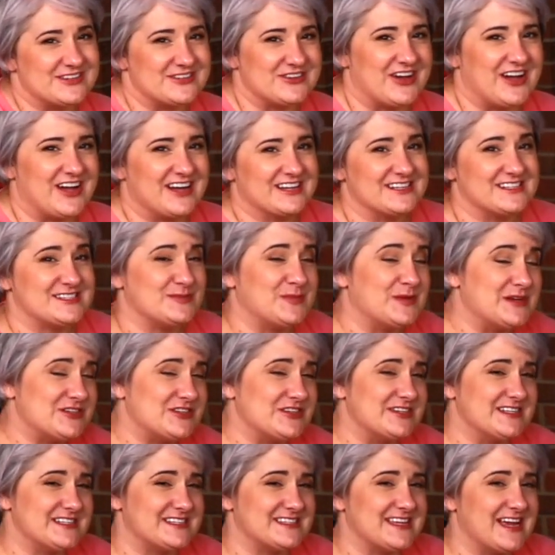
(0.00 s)
dog,
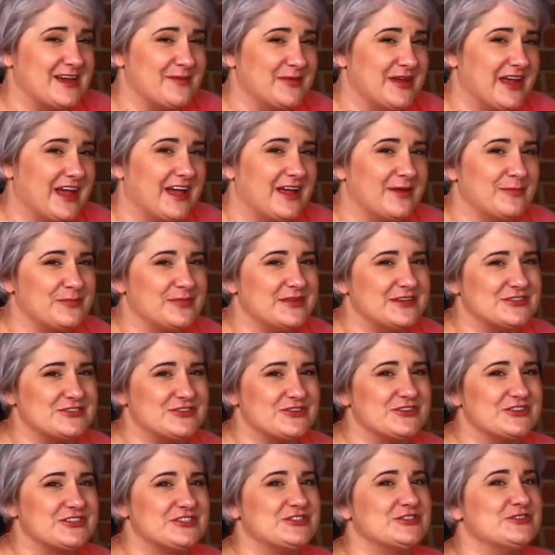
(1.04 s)
especially a Samoyed, be
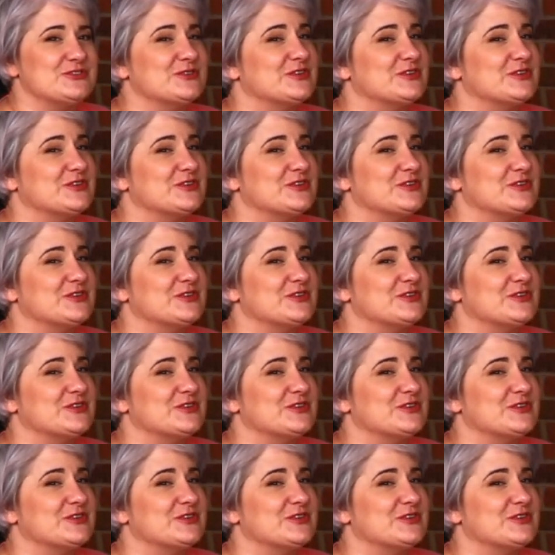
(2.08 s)
sure to